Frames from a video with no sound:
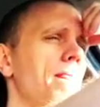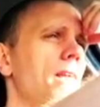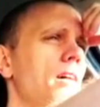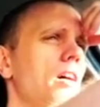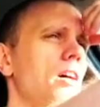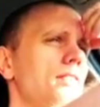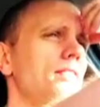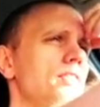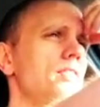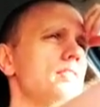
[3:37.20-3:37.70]

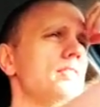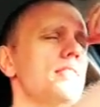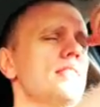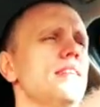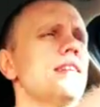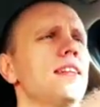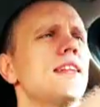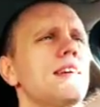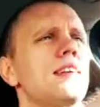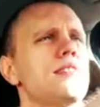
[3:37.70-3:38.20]

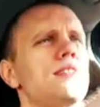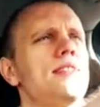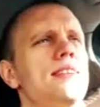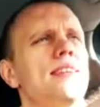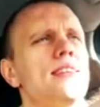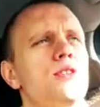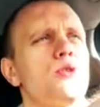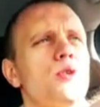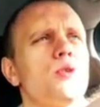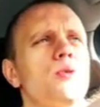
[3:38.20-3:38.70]
obviously, like
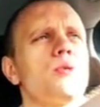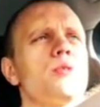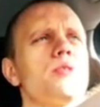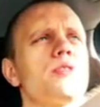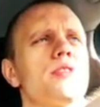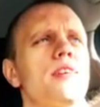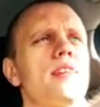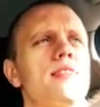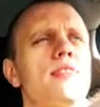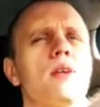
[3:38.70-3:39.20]
ch
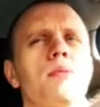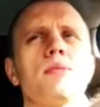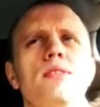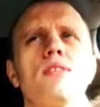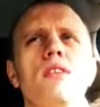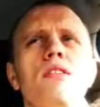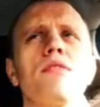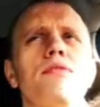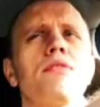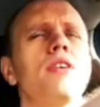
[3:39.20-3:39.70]
roots, that type of
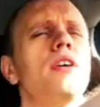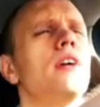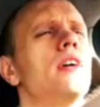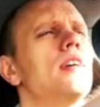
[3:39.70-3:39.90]
stuff.